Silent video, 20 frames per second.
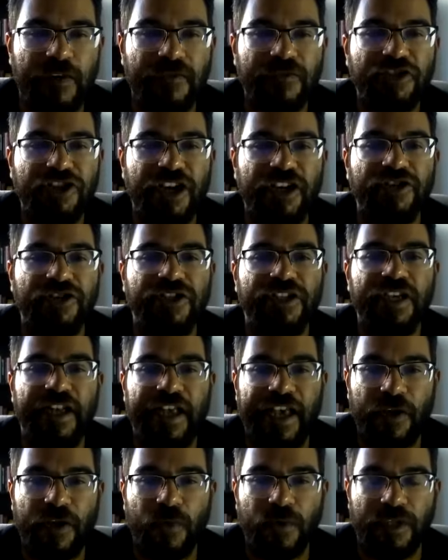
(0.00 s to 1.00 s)
of changes in
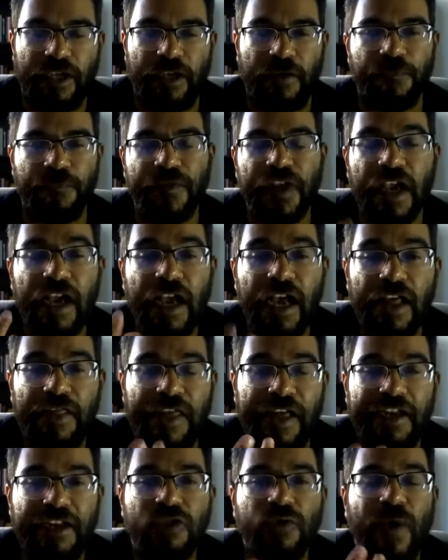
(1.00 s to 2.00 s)
equity.
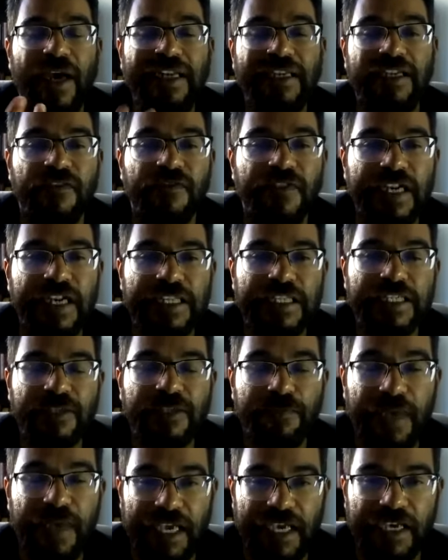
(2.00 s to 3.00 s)
That is why dividends
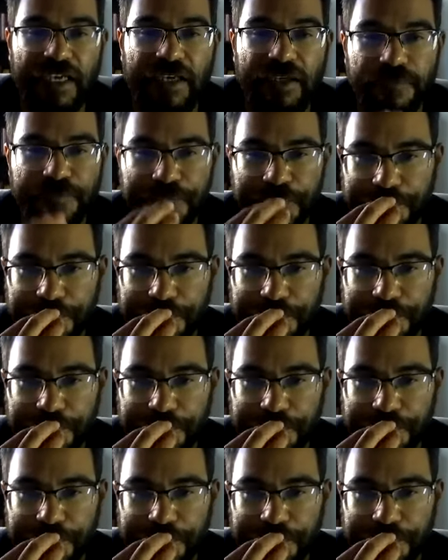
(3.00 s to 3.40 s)
paid